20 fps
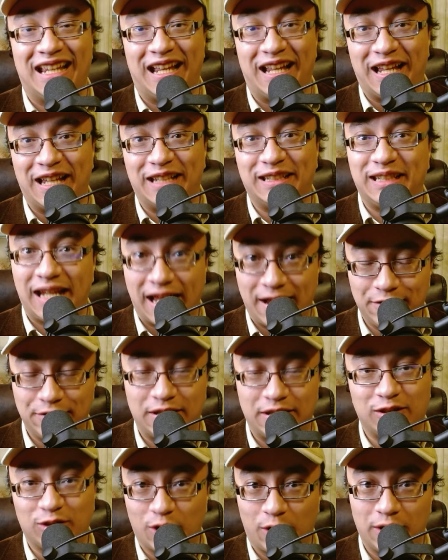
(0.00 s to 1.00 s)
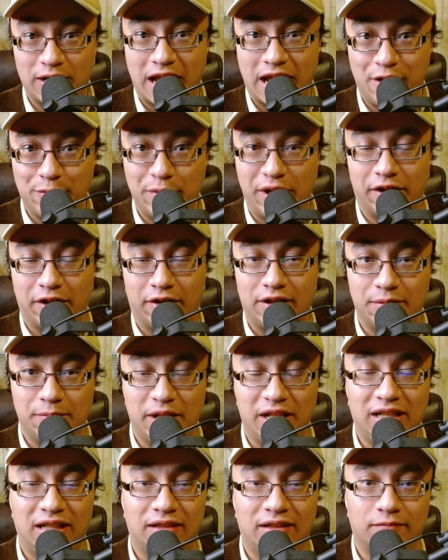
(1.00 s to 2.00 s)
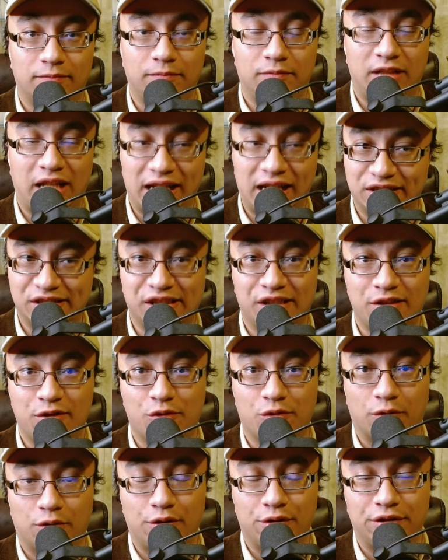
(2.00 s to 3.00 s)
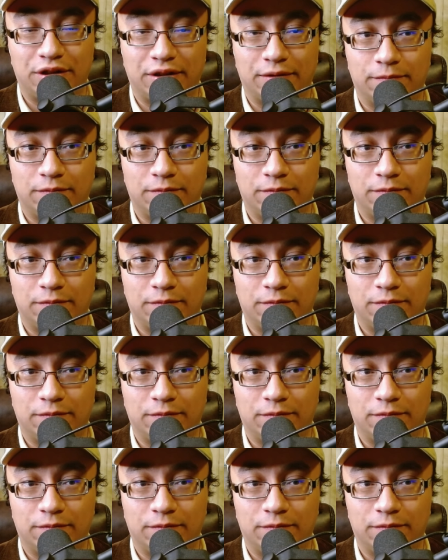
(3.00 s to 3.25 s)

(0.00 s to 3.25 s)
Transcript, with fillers: Uh, the Al- the third Aldmeri Dominion gains control